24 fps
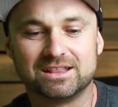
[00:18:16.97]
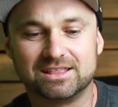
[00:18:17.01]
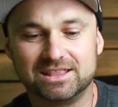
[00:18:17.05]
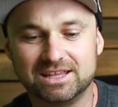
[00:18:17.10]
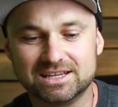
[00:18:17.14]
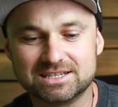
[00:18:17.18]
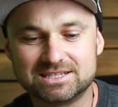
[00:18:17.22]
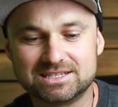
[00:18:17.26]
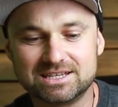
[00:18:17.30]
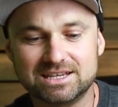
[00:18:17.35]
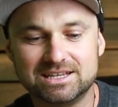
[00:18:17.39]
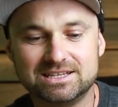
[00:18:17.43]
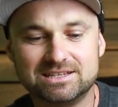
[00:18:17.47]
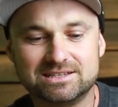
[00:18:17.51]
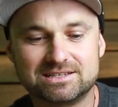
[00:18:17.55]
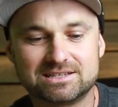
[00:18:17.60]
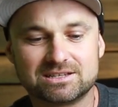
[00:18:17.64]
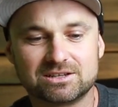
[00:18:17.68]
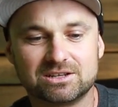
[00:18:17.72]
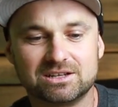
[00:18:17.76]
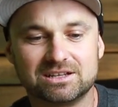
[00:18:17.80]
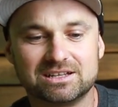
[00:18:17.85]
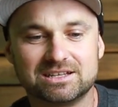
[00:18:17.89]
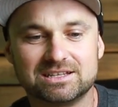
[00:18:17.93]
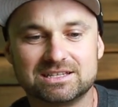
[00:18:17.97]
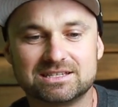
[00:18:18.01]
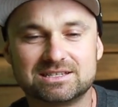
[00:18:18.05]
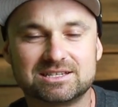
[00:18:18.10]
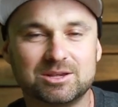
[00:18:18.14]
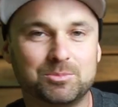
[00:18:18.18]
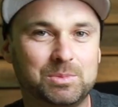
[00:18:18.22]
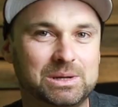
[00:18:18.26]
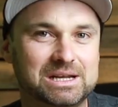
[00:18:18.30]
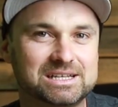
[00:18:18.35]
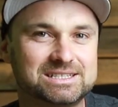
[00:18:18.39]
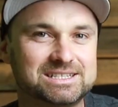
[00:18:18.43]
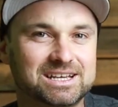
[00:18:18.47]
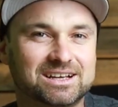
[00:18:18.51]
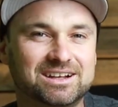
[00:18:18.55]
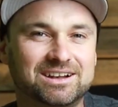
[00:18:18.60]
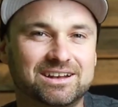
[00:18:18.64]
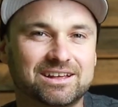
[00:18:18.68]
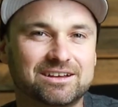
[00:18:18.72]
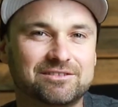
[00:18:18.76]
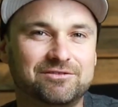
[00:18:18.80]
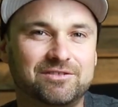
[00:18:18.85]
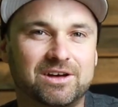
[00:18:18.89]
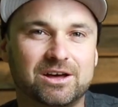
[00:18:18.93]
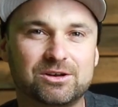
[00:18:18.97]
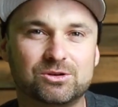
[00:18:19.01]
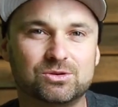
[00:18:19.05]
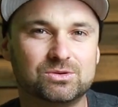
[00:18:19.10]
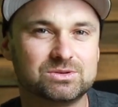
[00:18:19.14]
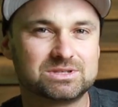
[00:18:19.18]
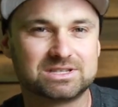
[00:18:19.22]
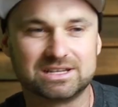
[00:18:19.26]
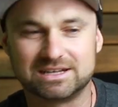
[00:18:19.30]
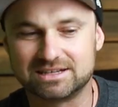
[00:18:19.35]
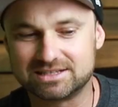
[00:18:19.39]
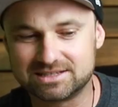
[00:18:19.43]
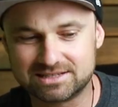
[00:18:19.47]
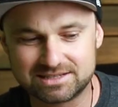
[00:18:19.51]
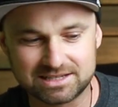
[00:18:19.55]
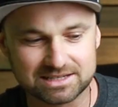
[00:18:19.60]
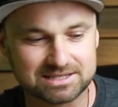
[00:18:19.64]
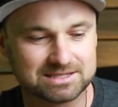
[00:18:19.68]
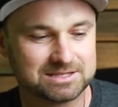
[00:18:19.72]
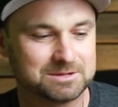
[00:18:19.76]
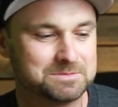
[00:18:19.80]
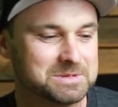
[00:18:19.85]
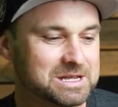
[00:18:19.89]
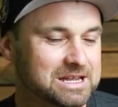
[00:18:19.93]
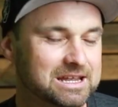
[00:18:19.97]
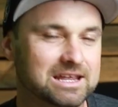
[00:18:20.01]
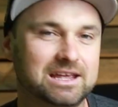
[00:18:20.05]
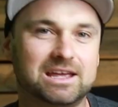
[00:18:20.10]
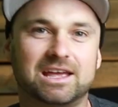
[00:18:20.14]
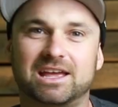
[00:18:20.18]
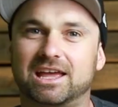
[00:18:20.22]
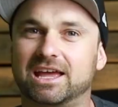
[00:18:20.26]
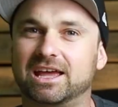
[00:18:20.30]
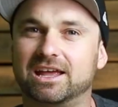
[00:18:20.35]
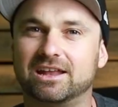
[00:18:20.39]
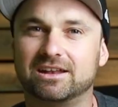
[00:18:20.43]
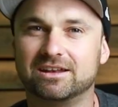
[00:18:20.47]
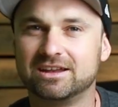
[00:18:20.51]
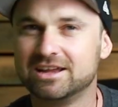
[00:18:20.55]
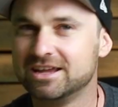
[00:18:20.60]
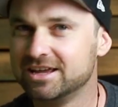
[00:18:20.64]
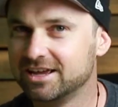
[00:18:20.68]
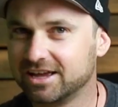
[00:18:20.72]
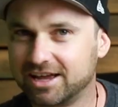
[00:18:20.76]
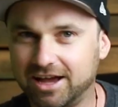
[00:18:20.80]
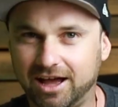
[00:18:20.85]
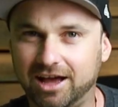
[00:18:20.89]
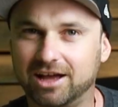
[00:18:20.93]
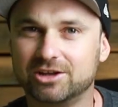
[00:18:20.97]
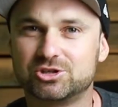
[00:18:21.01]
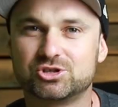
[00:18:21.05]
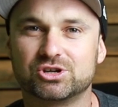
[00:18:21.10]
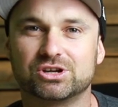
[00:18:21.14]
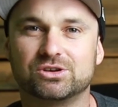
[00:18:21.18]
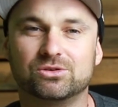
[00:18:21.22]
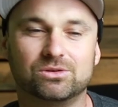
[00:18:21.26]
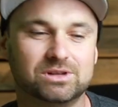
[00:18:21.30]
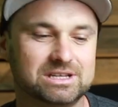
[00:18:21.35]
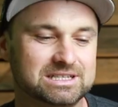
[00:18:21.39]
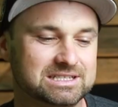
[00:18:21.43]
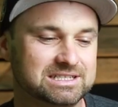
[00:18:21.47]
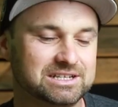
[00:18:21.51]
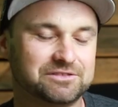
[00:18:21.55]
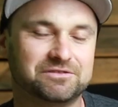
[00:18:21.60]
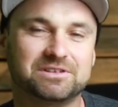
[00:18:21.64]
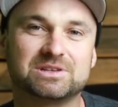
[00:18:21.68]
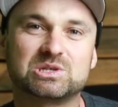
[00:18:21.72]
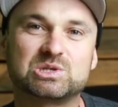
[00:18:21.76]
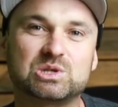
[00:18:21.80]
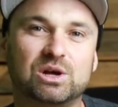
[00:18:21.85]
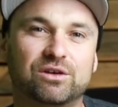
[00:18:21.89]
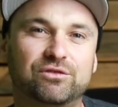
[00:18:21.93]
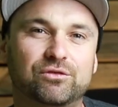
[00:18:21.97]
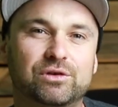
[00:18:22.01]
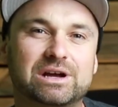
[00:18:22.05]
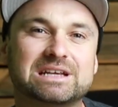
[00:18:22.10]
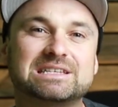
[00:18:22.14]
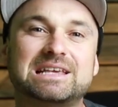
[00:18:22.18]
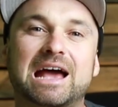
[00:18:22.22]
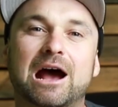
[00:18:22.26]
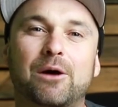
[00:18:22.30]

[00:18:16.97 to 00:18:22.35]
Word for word: this is similar to ClickFunnels and Systeme and Kartra and all these different softwares.